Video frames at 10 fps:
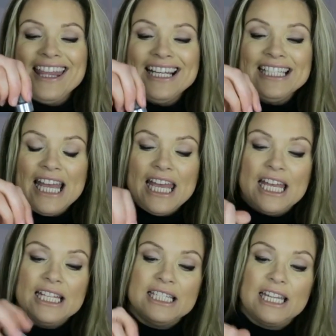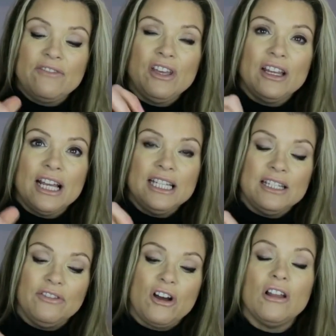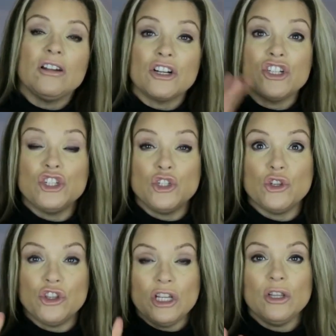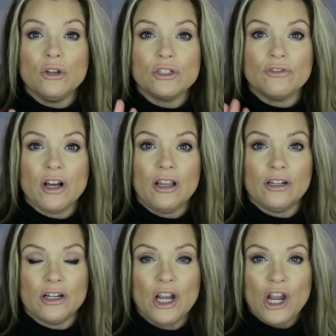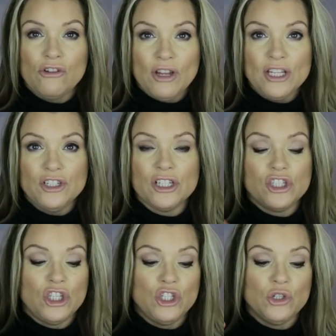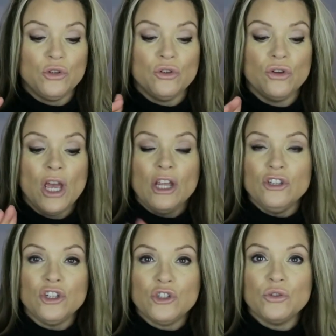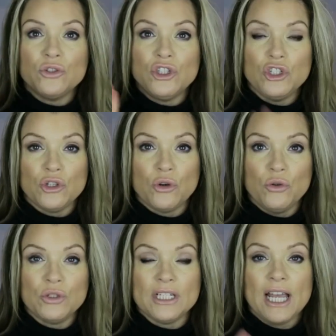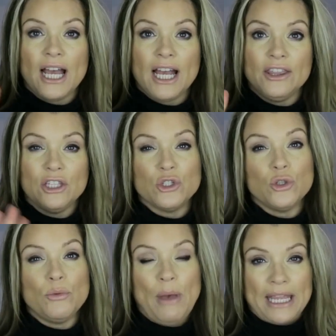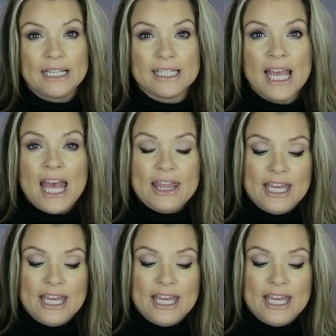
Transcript: This is to give you an idea of colour, because they do 3 lots of colour ranges. They do neutrals, they do golden, and they do pinks.